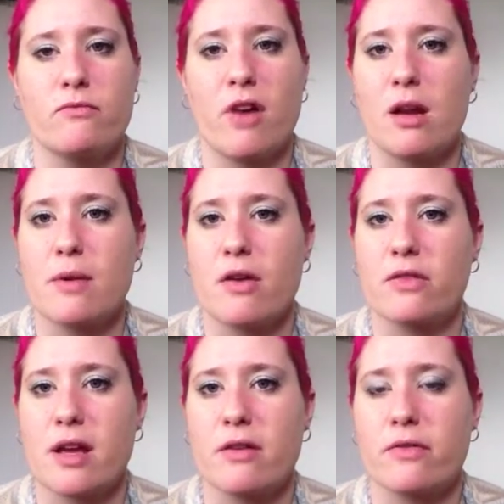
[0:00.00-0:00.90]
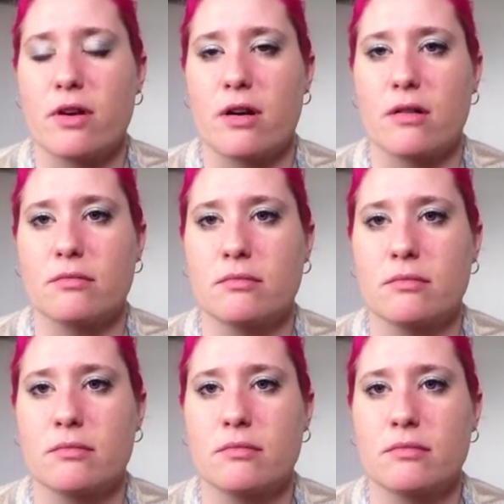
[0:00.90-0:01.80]
Follow me over there for
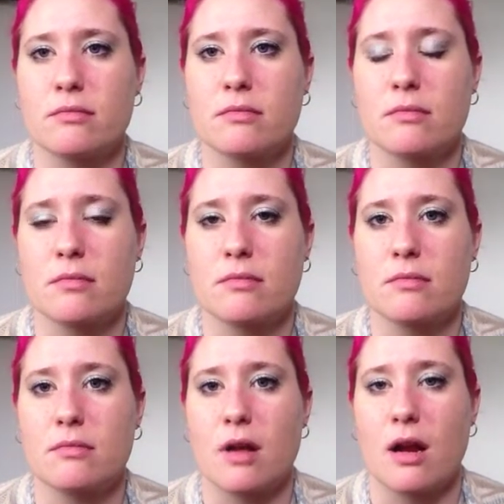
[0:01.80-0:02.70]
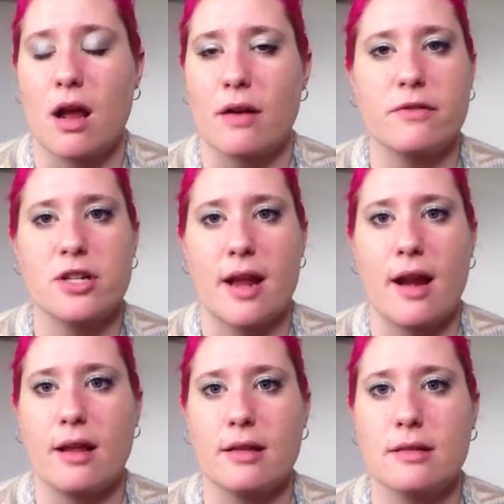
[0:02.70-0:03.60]
a lot of
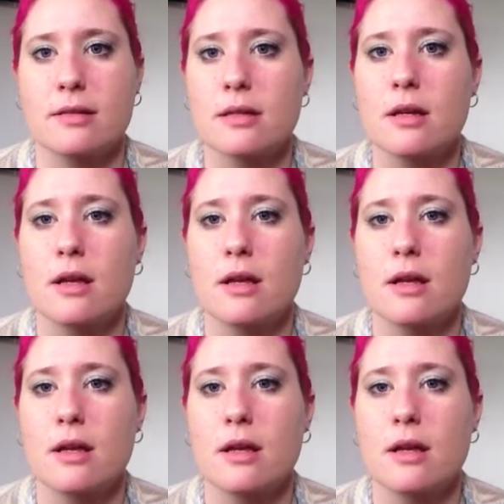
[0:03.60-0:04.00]
shenanigans.